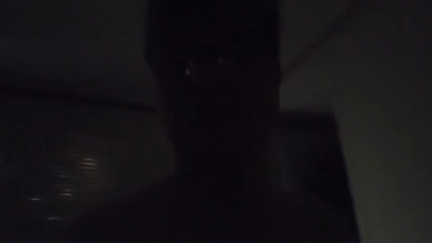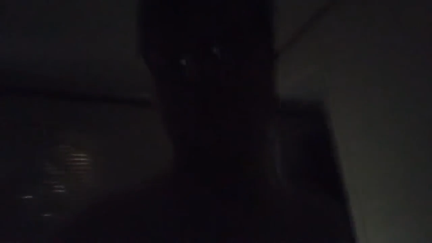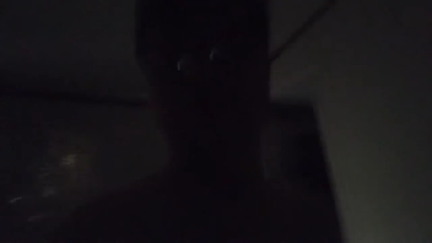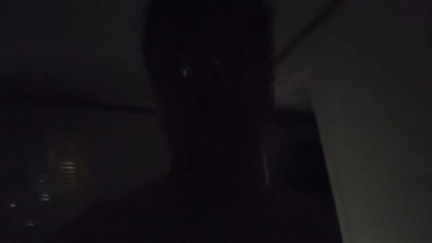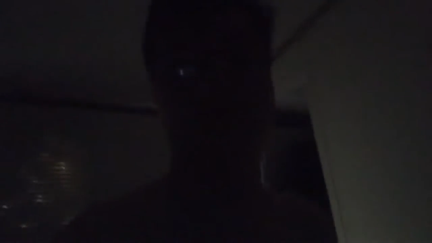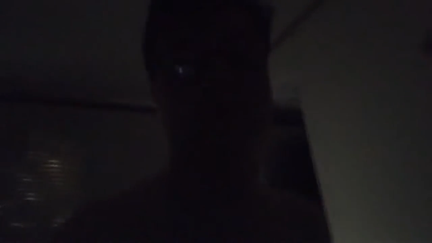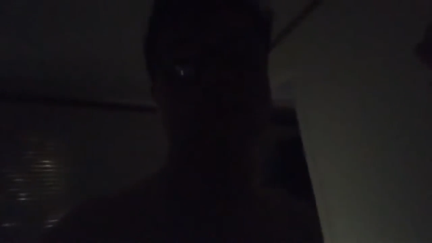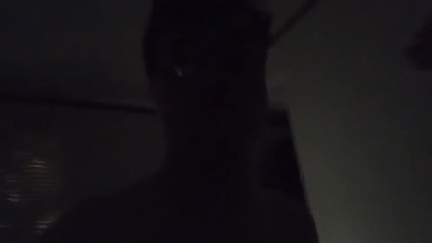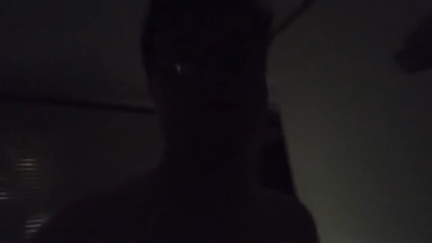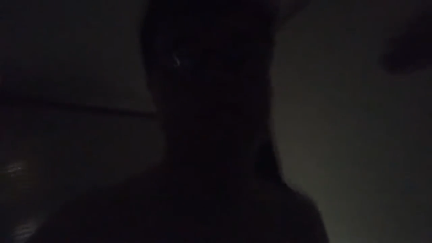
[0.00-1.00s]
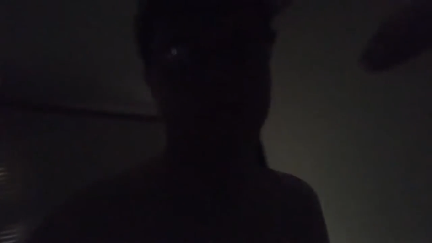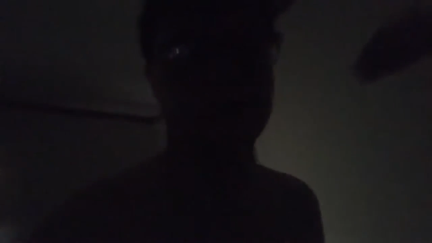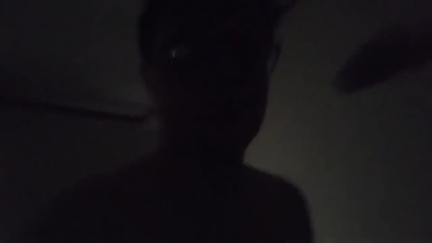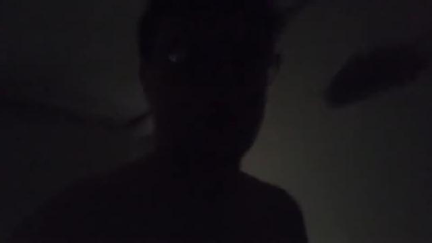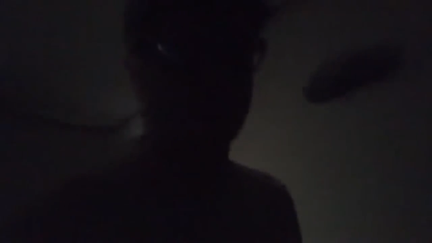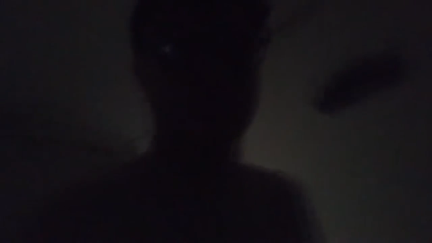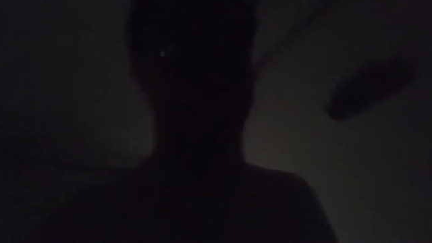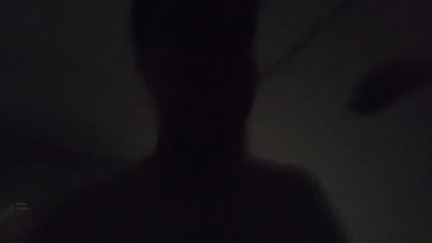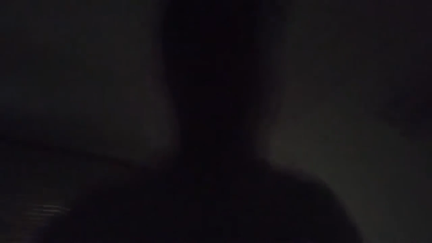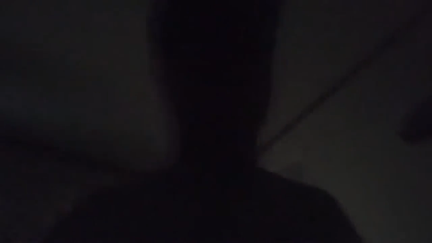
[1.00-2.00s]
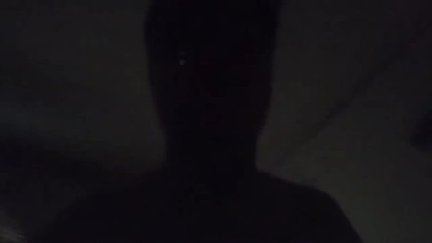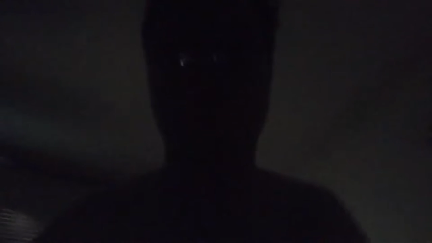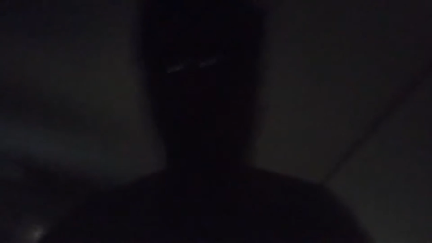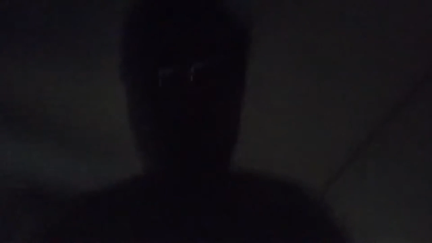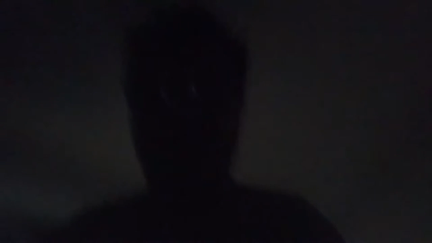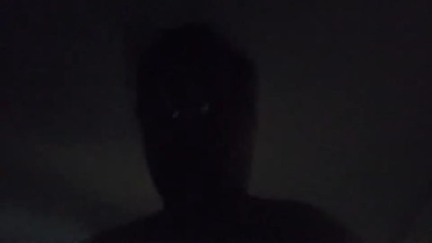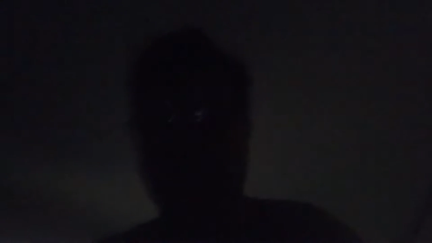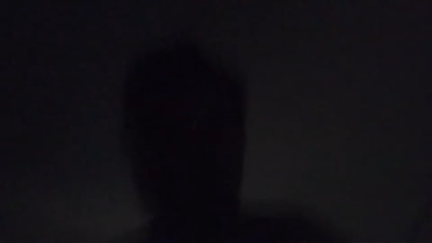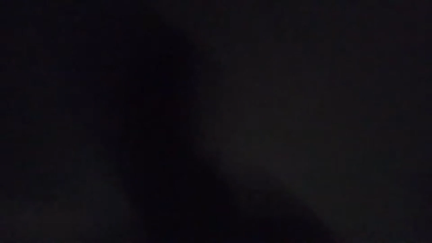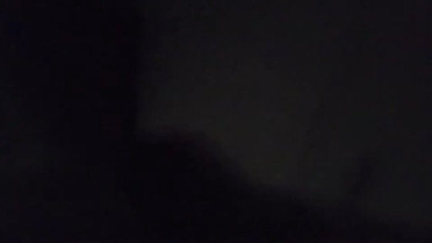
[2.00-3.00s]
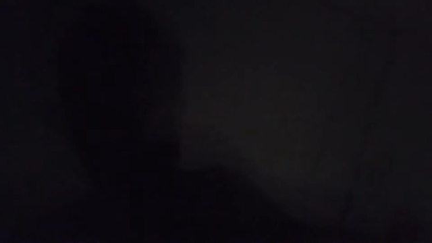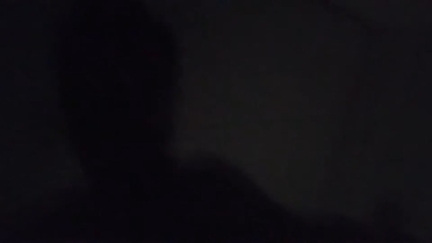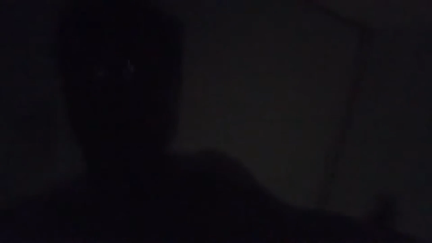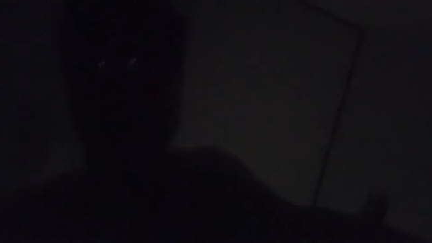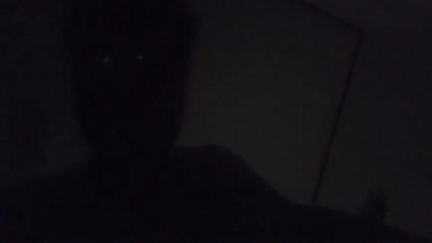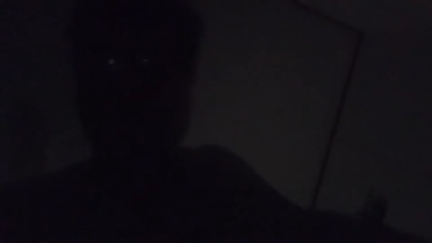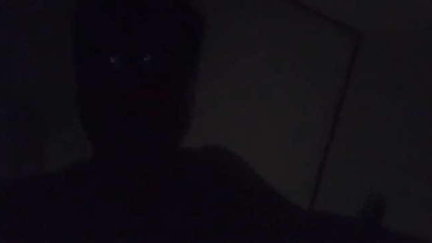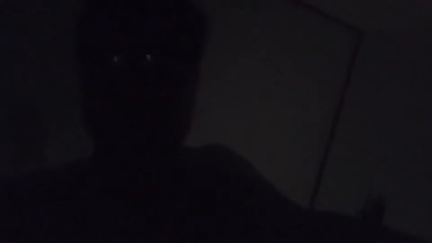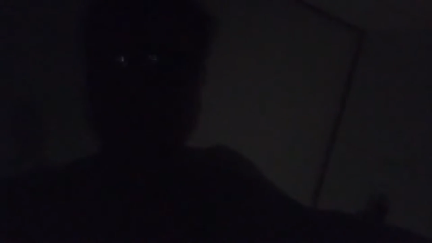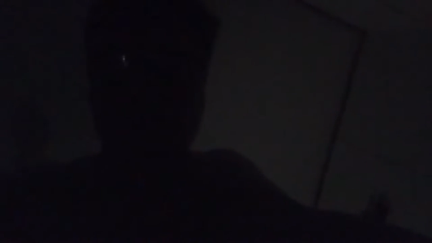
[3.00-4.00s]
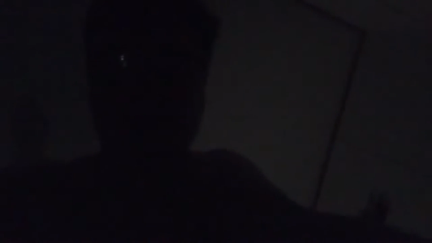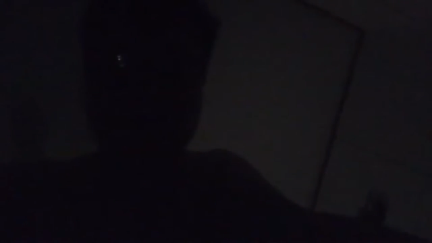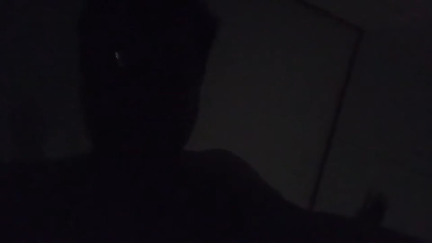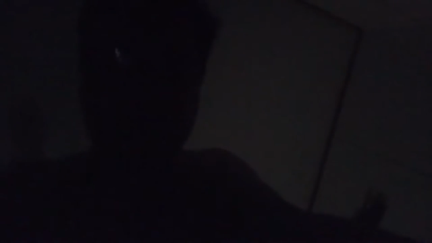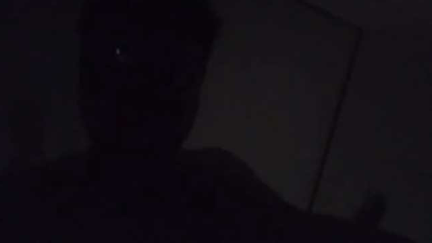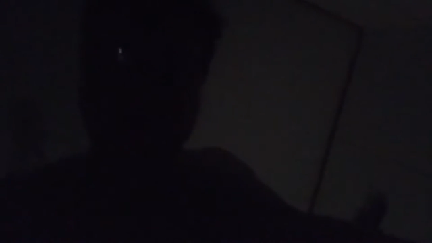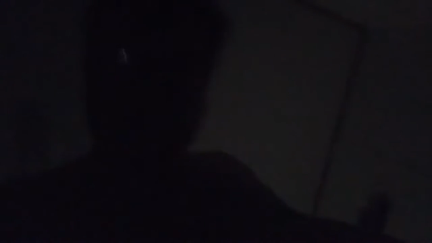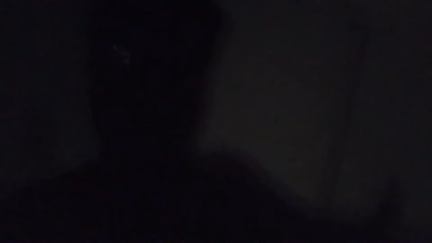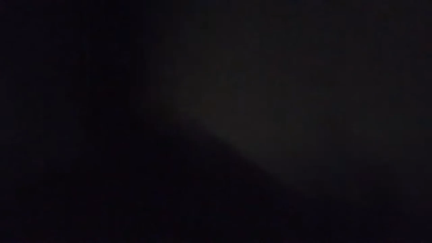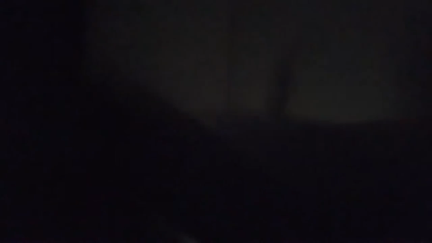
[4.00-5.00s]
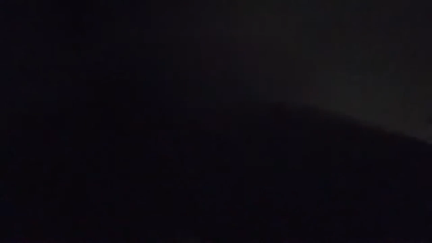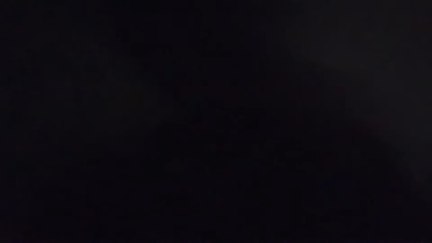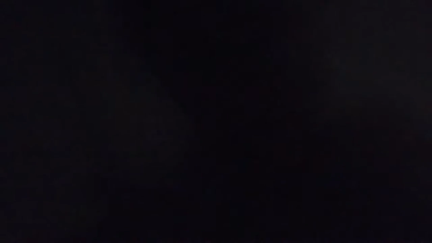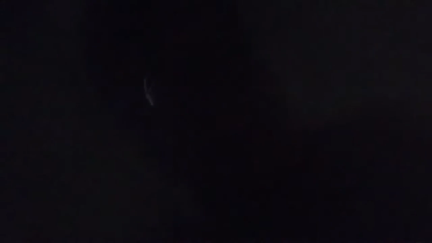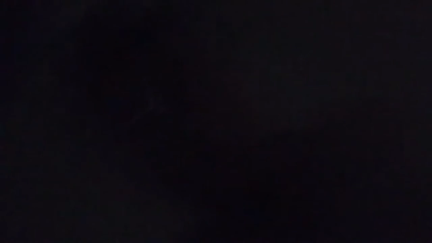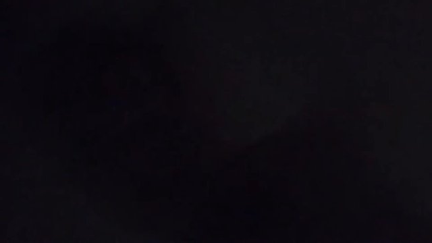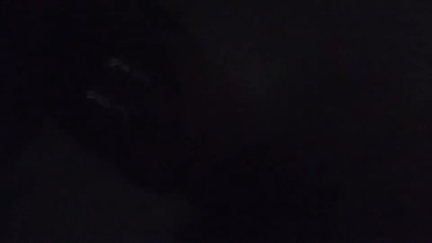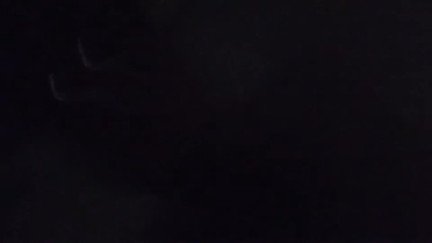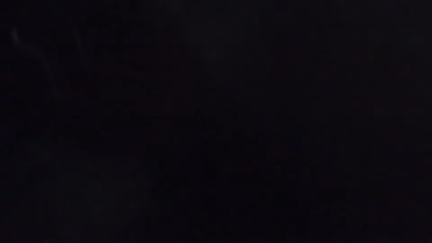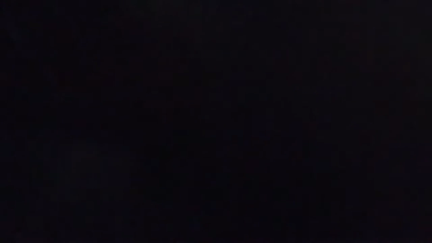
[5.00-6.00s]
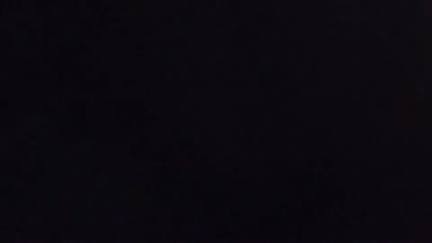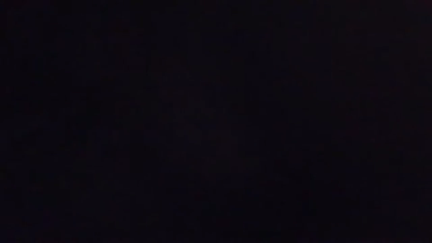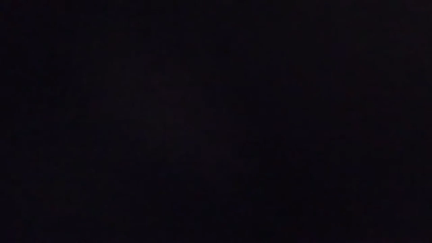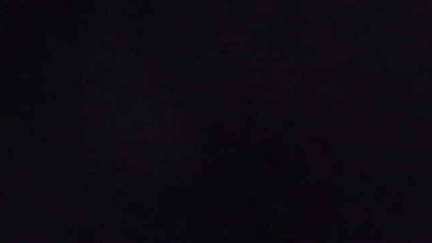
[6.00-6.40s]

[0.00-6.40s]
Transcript: [unreadable: no face in view]